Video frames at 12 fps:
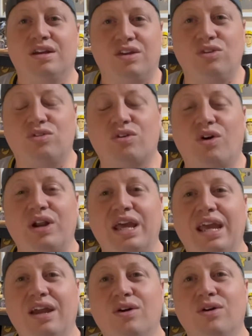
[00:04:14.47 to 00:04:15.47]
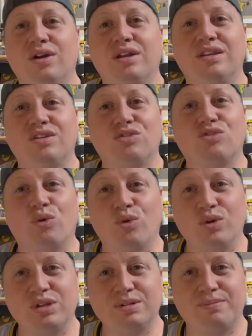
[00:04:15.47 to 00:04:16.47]
You start hearing the
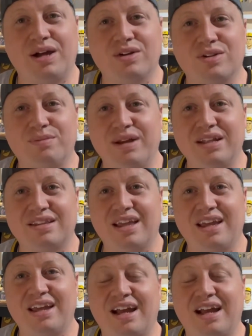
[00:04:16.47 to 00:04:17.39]
stories about Clemente.